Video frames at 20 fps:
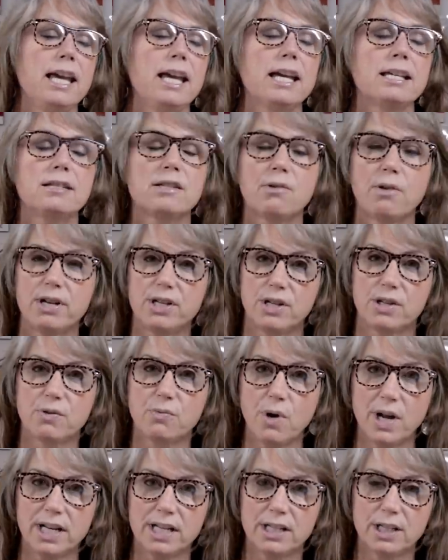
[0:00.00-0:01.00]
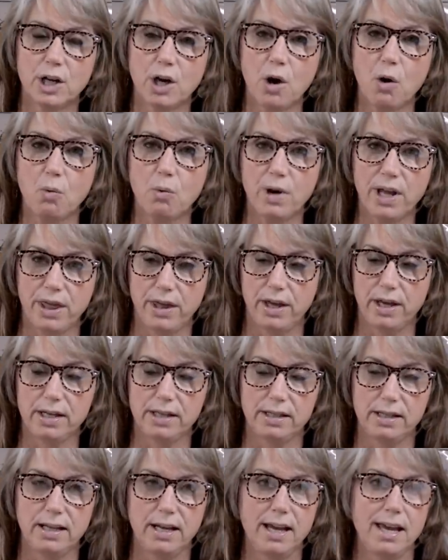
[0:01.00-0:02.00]
And so I just wanted to go with
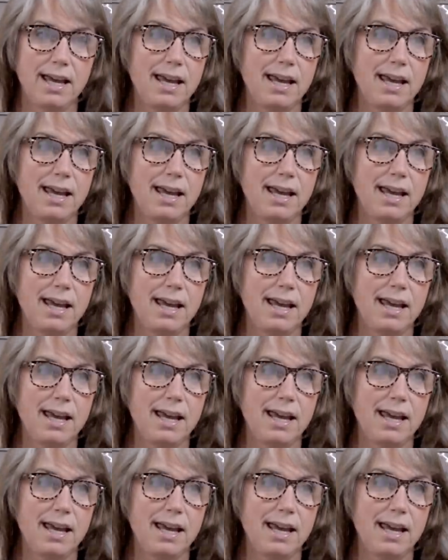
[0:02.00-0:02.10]
it